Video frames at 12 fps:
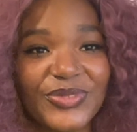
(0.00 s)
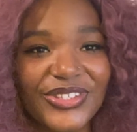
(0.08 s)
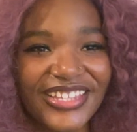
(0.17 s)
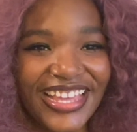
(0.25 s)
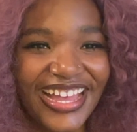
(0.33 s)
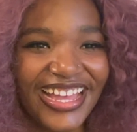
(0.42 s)
So
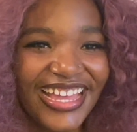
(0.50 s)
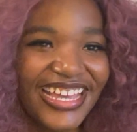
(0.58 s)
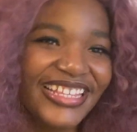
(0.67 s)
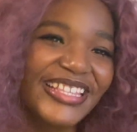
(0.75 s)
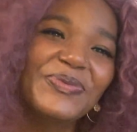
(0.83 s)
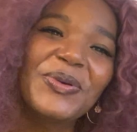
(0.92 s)
yeah,
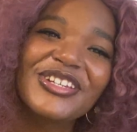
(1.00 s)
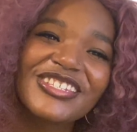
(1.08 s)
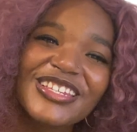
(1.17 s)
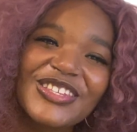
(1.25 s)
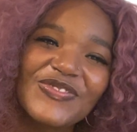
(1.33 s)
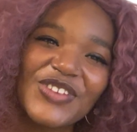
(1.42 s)
this
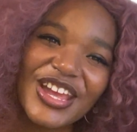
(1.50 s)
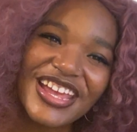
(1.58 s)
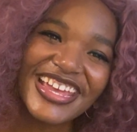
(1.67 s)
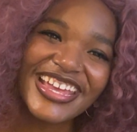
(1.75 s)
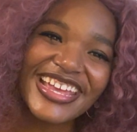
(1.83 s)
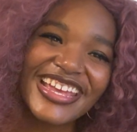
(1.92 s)
person is
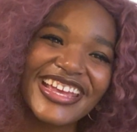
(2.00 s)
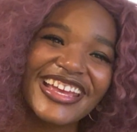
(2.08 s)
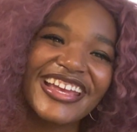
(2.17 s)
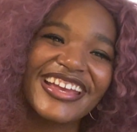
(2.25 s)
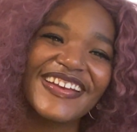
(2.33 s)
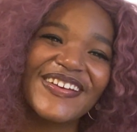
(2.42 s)

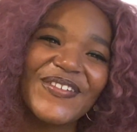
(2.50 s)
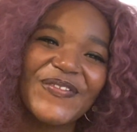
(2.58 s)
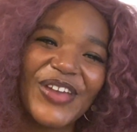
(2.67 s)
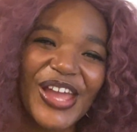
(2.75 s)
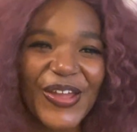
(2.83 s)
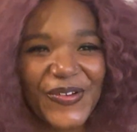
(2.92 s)
very,
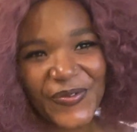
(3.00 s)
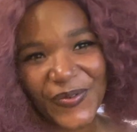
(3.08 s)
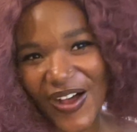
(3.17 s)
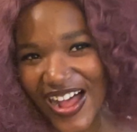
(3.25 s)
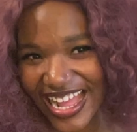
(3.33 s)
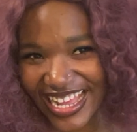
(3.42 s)
very
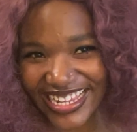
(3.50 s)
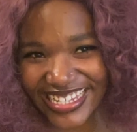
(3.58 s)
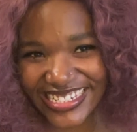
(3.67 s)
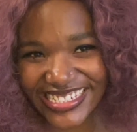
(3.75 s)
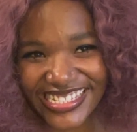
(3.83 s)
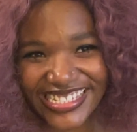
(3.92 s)

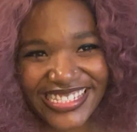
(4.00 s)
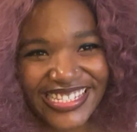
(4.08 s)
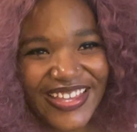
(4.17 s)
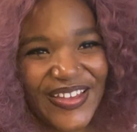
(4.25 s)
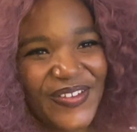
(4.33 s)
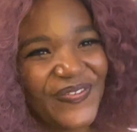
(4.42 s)
wise,
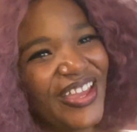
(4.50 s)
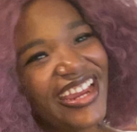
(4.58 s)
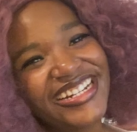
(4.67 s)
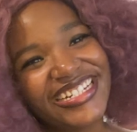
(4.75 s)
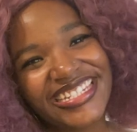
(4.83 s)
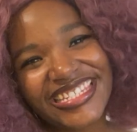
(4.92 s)

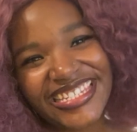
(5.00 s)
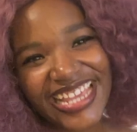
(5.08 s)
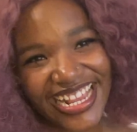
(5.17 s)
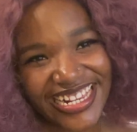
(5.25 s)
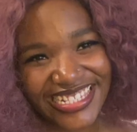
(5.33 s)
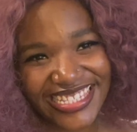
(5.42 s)
very
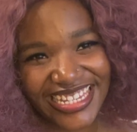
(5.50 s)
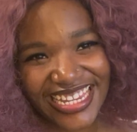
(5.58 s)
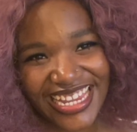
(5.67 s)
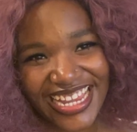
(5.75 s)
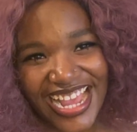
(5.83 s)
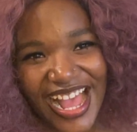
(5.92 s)

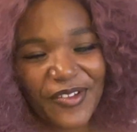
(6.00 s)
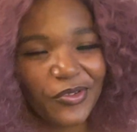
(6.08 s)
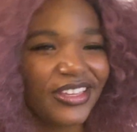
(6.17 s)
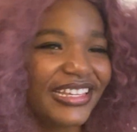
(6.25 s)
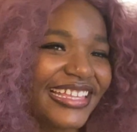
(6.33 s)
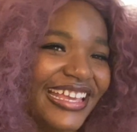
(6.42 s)
sexy. I
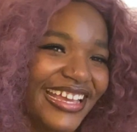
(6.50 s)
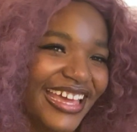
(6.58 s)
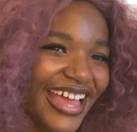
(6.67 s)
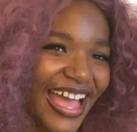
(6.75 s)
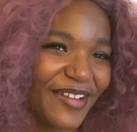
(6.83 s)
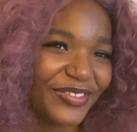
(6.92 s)
feel like they could
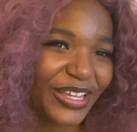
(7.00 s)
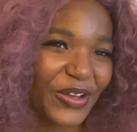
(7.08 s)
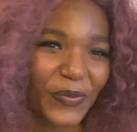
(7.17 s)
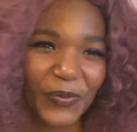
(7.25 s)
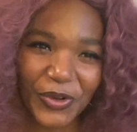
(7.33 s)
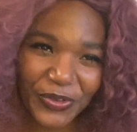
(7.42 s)
have like
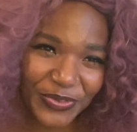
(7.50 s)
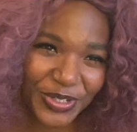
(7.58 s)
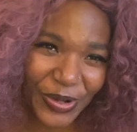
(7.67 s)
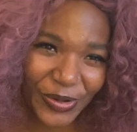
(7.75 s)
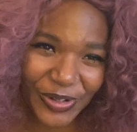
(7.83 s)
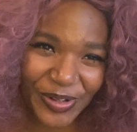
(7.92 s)
a wolf
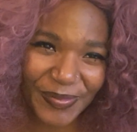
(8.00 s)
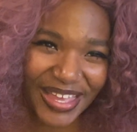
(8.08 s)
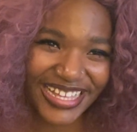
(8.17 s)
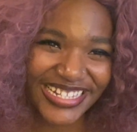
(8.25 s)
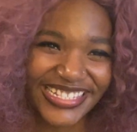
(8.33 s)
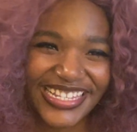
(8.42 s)
totem
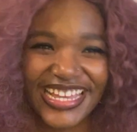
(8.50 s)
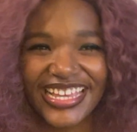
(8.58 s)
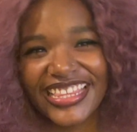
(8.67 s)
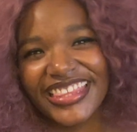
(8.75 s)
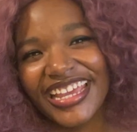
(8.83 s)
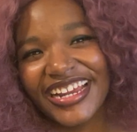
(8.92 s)
as
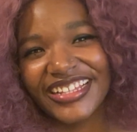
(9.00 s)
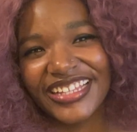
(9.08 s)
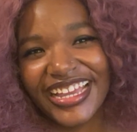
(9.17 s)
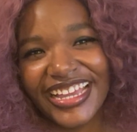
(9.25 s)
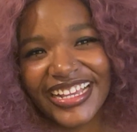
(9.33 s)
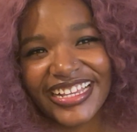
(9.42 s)
their
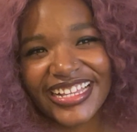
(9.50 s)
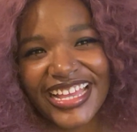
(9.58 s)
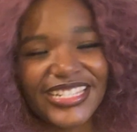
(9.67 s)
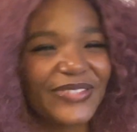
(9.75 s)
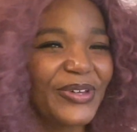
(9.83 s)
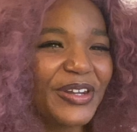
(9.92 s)
like
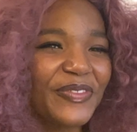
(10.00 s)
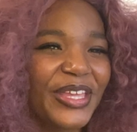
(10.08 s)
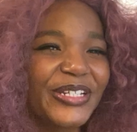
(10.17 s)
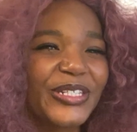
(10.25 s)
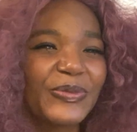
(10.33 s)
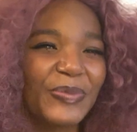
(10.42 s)
as one of
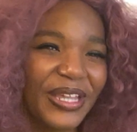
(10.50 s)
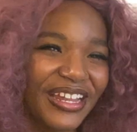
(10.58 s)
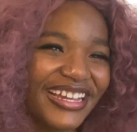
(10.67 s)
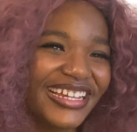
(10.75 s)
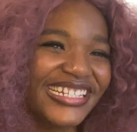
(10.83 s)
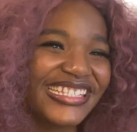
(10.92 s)
their
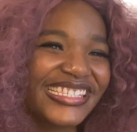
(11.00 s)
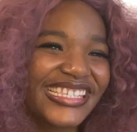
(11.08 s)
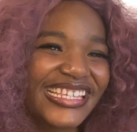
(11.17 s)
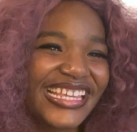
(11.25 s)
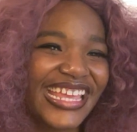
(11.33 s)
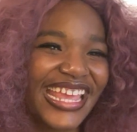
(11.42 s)

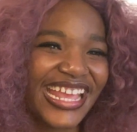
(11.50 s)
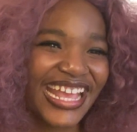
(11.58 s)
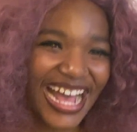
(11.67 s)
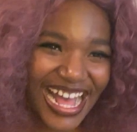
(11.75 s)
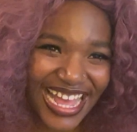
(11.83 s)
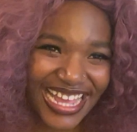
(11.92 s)
spirit
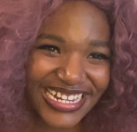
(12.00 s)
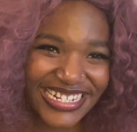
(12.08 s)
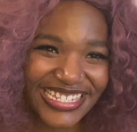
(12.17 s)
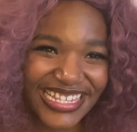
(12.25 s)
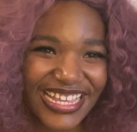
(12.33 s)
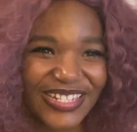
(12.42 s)

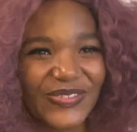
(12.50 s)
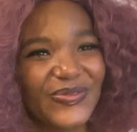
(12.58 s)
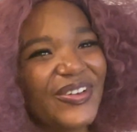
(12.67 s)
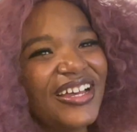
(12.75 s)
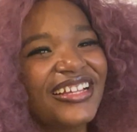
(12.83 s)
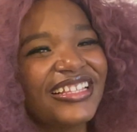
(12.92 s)
guides as
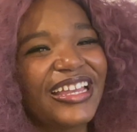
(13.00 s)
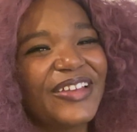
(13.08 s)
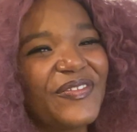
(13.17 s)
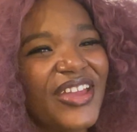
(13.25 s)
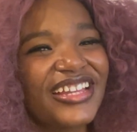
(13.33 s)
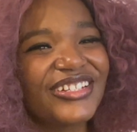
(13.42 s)
well, like a
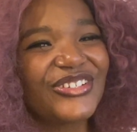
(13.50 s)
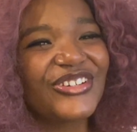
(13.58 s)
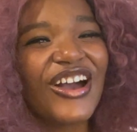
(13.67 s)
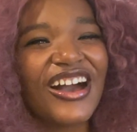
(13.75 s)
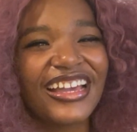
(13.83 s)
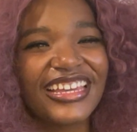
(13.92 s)
very
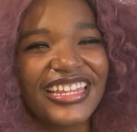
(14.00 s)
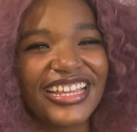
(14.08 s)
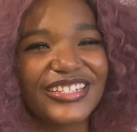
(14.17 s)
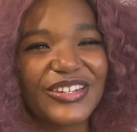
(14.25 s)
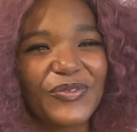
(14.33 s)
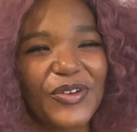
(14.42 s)
strong
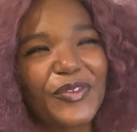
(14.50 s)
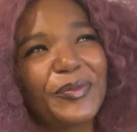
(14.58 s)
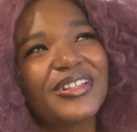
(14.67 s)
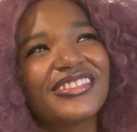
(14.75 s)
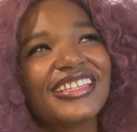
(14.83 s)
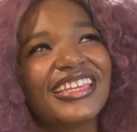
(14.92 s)
connection of wolf. I'm
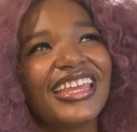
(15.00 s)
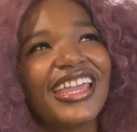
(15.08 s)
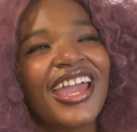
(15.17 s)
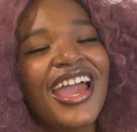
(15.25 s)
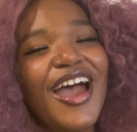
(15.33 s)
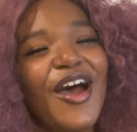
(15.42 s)
also
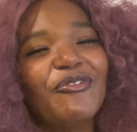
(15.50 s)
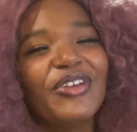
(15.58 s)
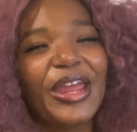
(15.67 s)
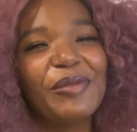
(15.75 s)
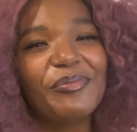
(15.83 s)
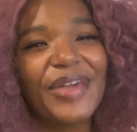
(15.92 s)
getting
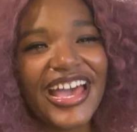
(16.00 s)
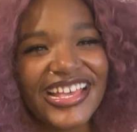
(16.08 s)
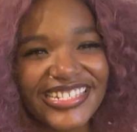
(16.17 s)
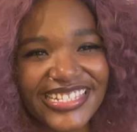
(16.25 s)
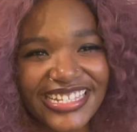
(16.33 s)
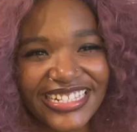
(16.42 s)
very
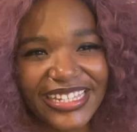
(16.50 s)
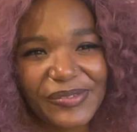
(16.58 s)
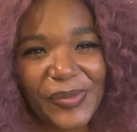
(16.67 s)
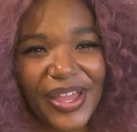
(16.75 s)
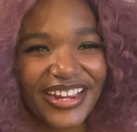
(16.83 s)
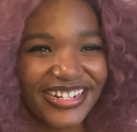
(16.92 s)

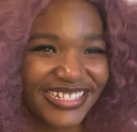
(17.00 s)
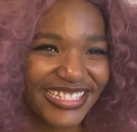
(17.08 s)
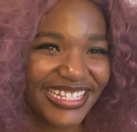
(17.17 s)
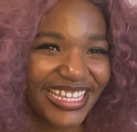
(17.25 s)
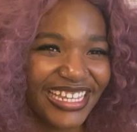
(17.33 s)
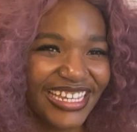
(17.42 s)
masculine
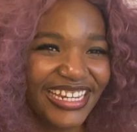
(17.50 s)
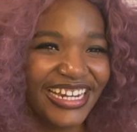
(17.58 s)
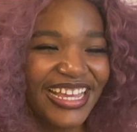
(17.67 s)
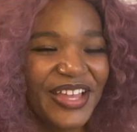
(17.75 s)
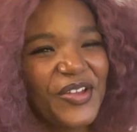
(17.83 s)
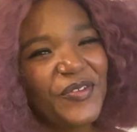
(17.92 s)

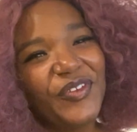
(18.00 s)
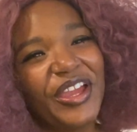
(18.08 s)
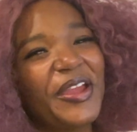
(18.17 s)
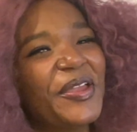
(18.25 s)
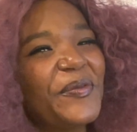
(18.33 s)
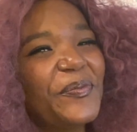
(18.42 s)
person,
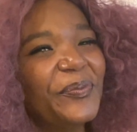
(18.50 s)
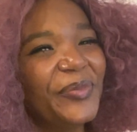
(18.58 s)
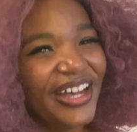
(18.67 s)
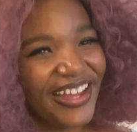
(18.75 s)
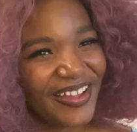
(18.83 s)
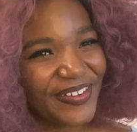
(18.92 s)
very
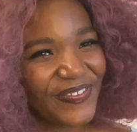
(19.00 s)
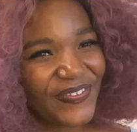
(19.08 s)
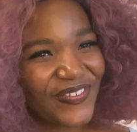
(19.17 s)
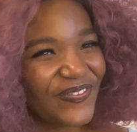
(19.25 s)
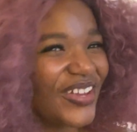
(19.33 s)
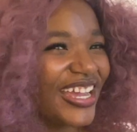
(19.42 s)
buff,
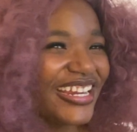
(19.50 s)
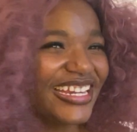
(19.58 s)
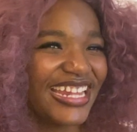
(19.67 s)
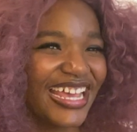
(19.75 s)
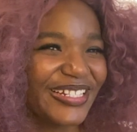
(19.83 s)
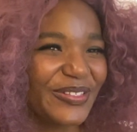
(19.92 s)
very
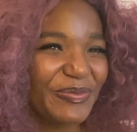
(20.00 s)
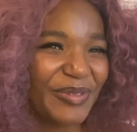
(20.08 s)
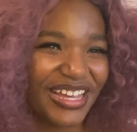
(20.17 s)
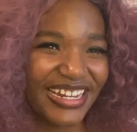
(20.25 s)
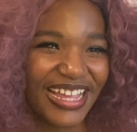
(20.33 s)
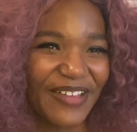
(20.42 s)
nice
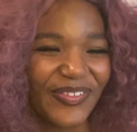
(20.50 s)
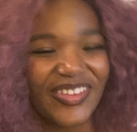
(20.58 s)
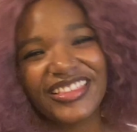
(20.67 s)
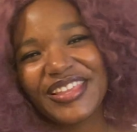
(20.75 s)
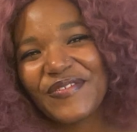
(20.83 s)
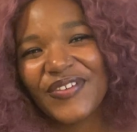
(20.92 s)
body. I feel
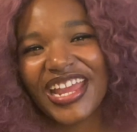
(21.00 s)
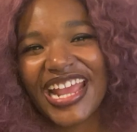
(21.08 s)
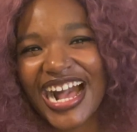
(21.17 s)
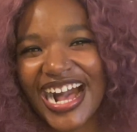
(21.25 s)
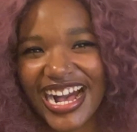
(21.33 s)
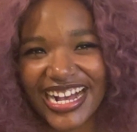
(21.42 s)
like they're very
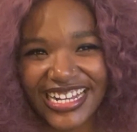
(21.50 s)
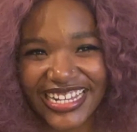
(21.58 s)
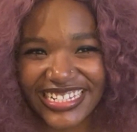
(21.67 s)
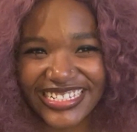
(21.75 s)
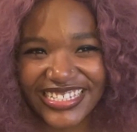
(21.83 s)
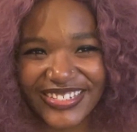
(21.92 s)

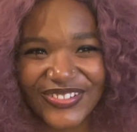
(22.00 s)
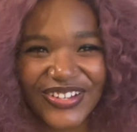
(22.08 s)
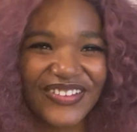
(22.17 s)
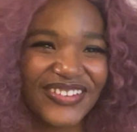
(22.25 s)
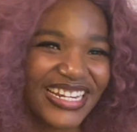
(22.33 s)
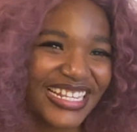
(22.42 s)
hot,
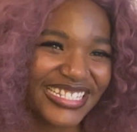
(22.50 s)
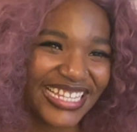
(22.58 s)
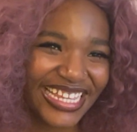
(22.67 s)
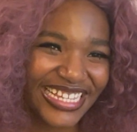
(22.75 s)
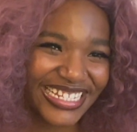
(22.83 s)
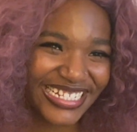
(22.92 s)
whoever this
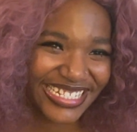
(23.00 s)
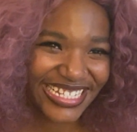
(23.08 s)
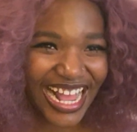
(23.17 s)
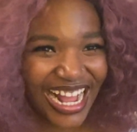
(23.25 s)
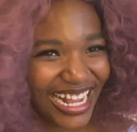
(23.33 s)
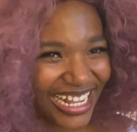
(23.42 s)
is.
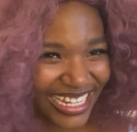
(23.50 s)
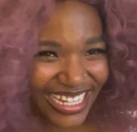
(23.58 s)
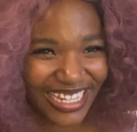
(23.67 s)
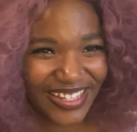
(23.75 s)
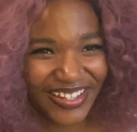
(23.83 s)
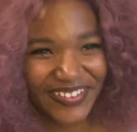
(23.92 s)

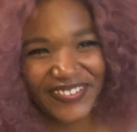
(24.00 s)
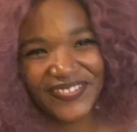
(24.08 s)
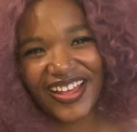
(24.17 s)
Hi.